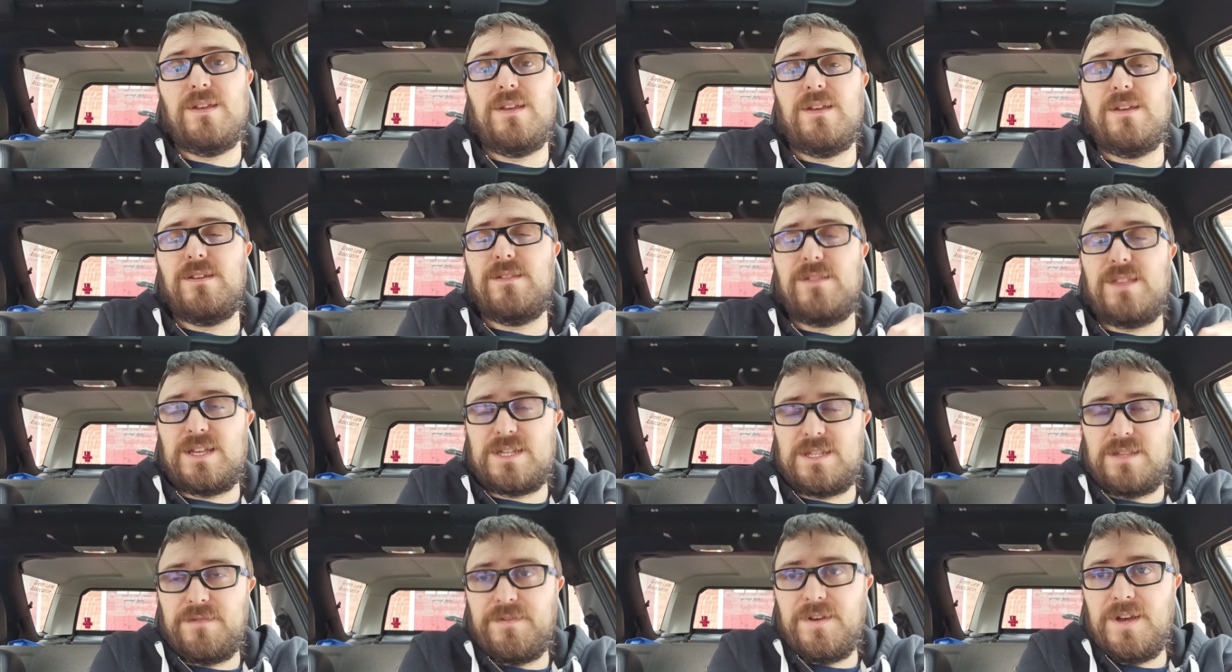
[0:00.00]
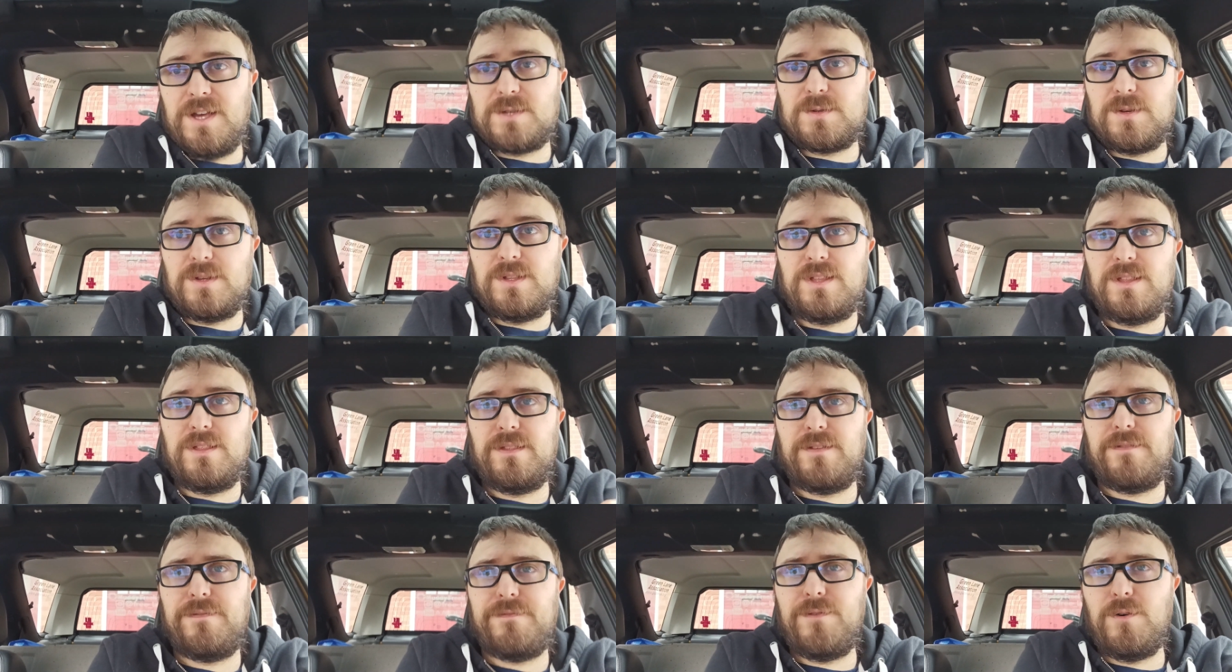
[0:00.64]
that's the first one. And then the
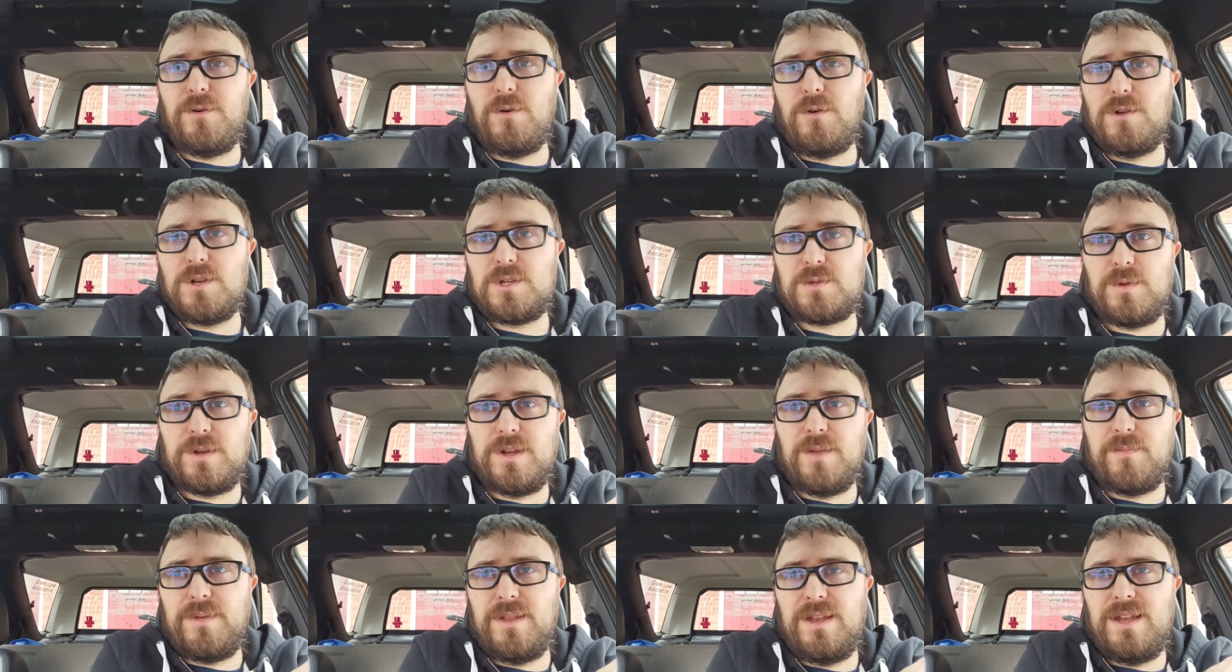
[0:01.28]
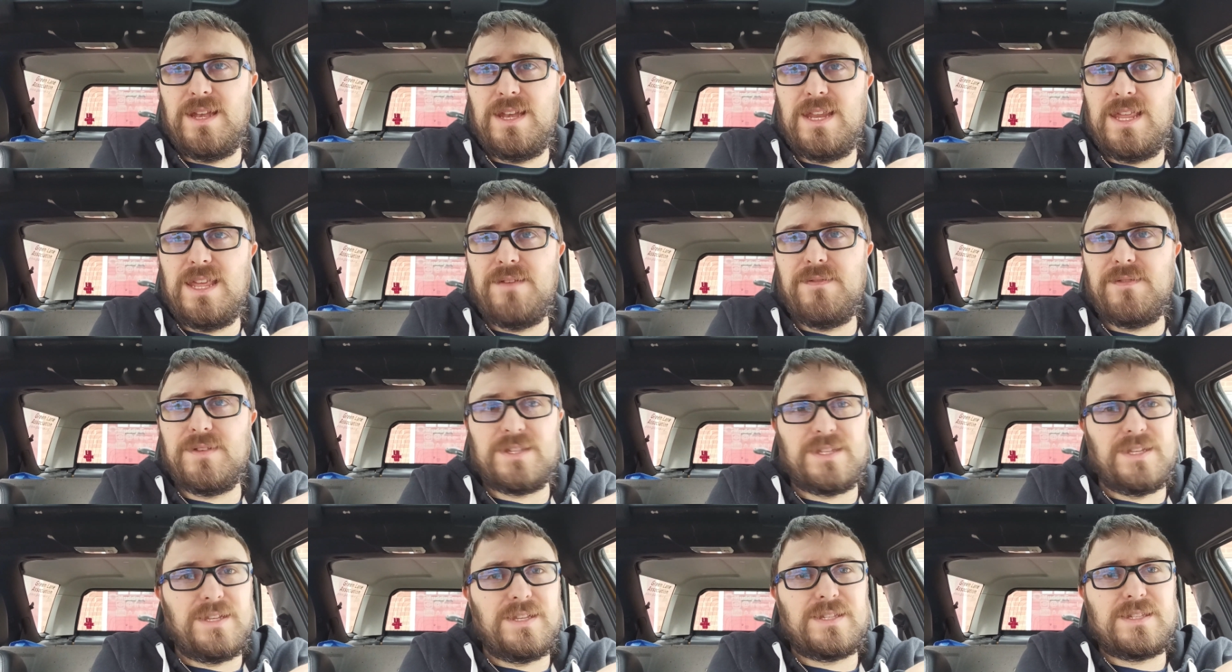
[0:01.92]
Forge one, I believe, is
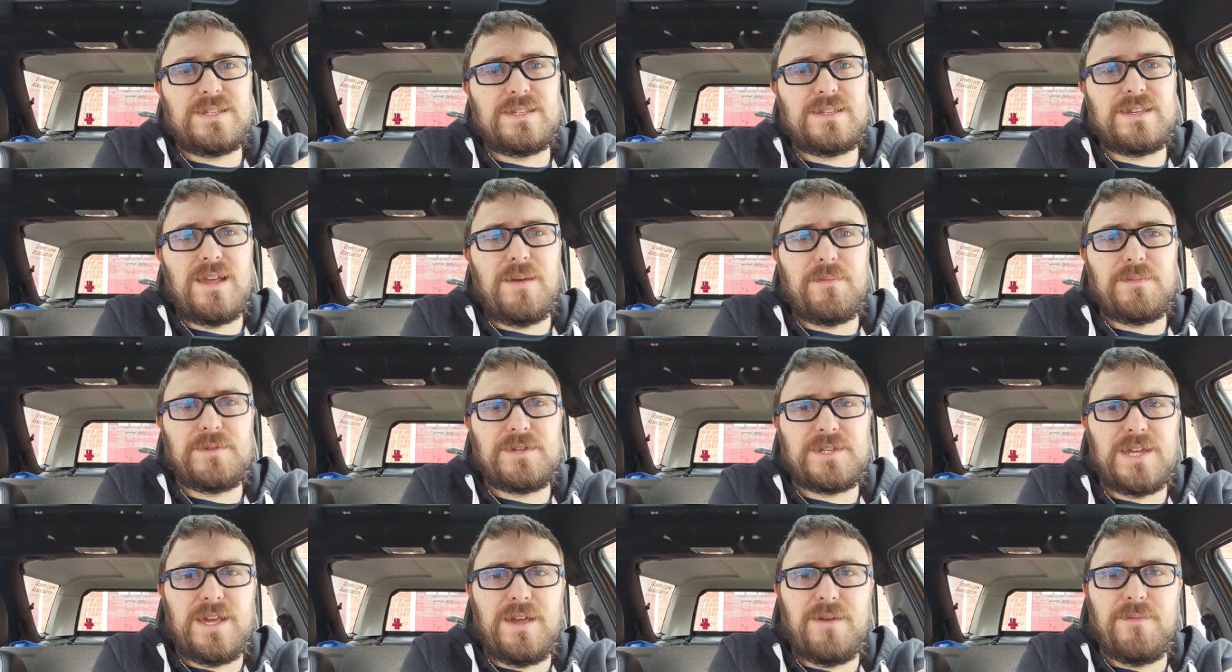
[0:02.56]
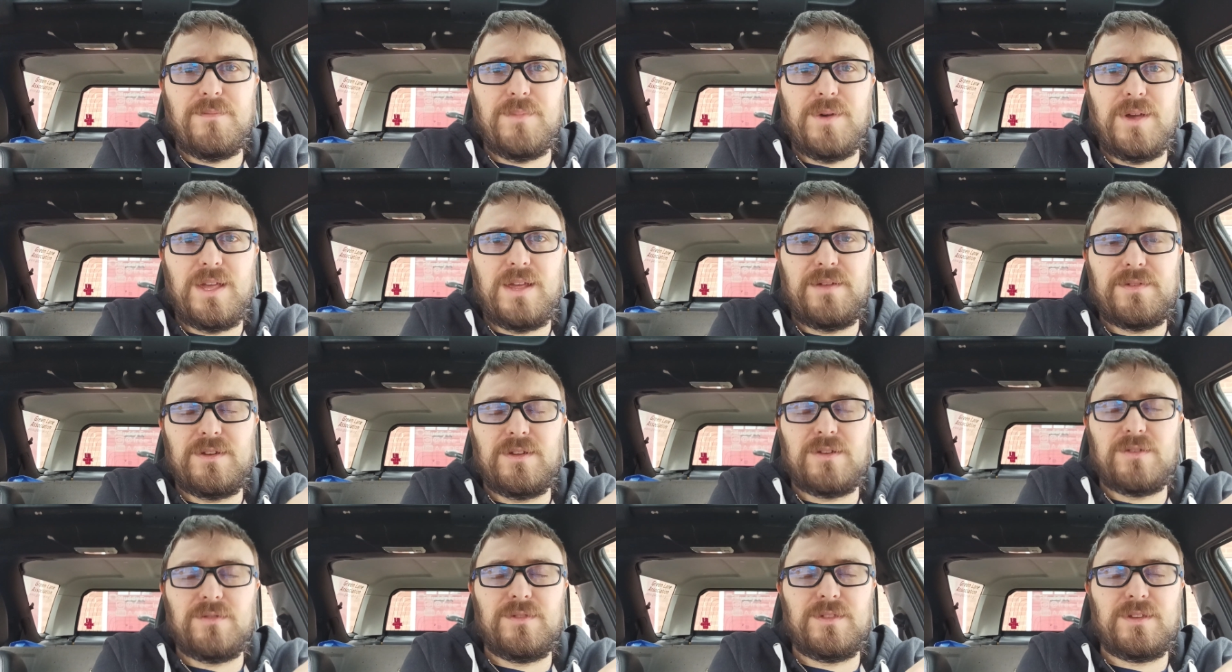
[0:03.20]
in September. You have to look
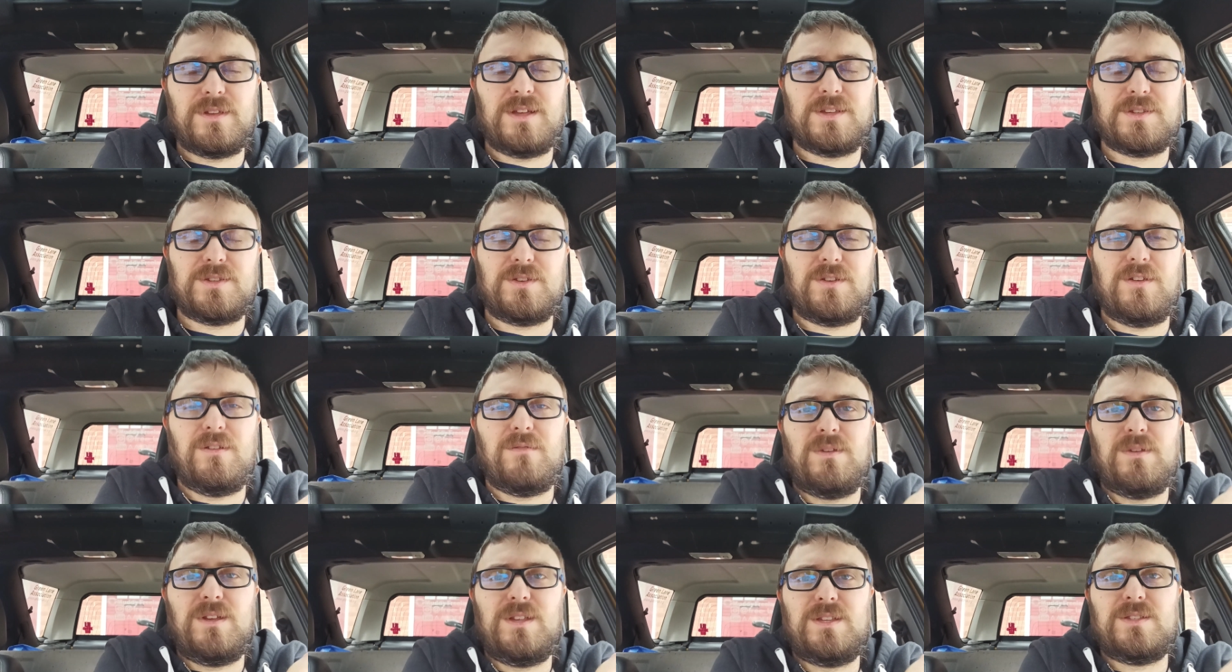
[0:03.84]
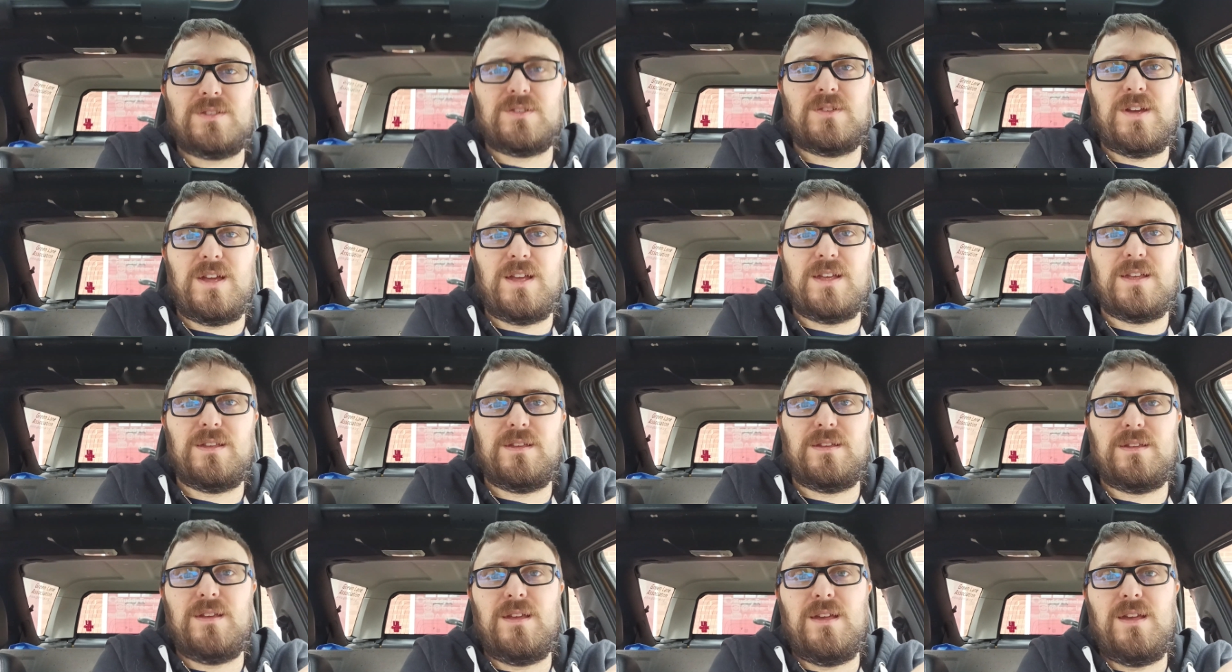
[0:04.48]
on the Castle Combe Racetrack
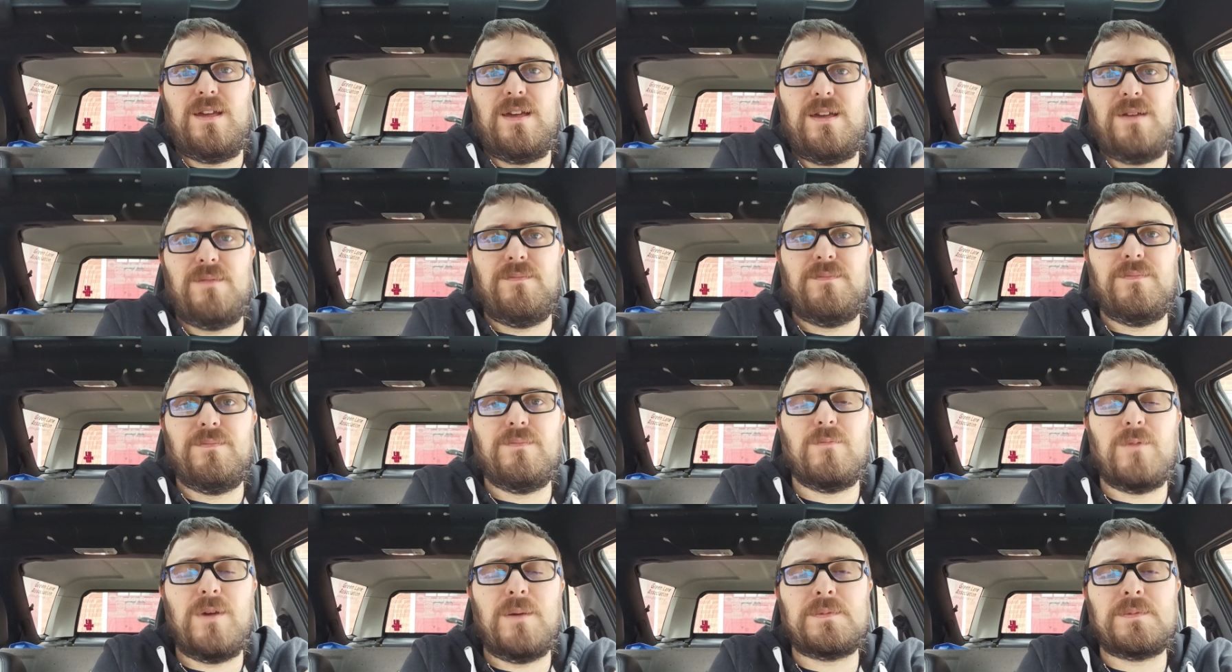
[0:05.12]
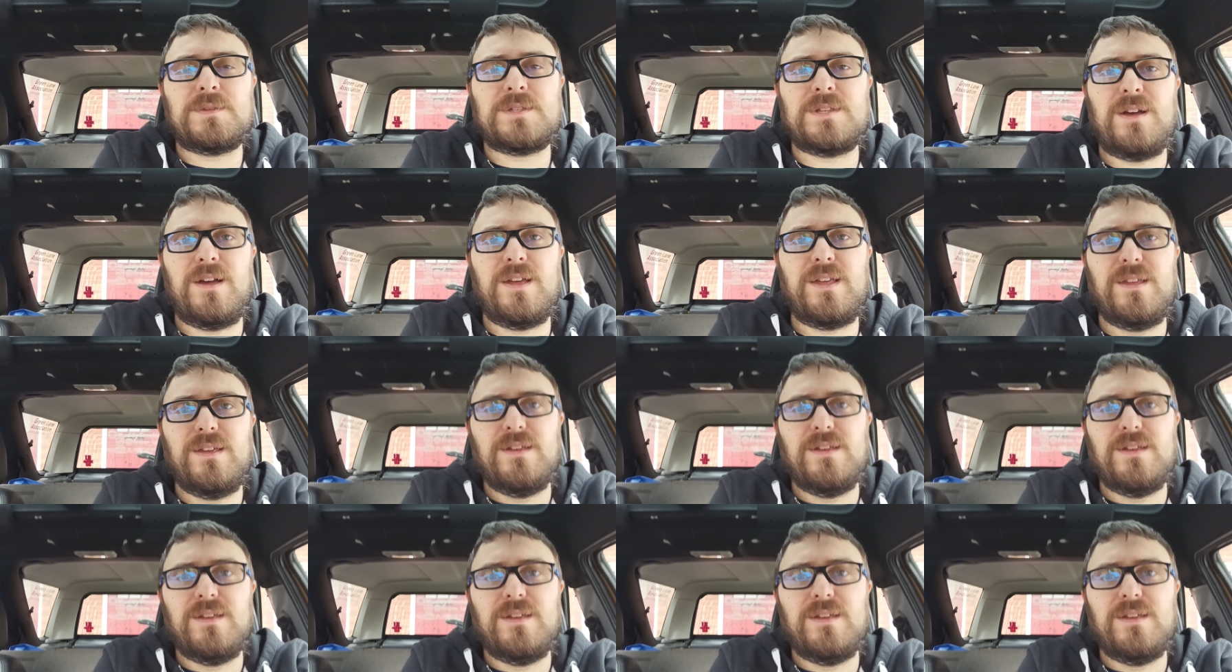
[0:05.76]
website.